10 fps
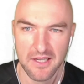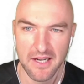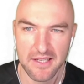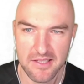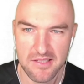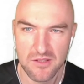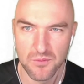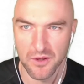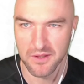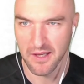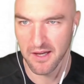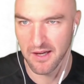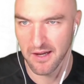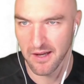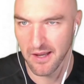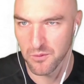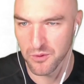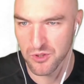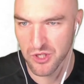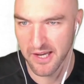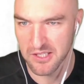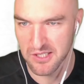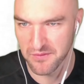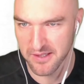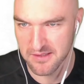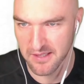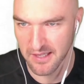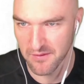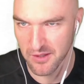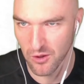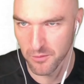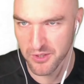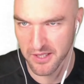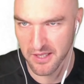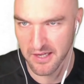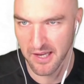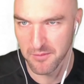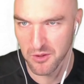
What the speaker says: and this is what it would change if I give it an object a name.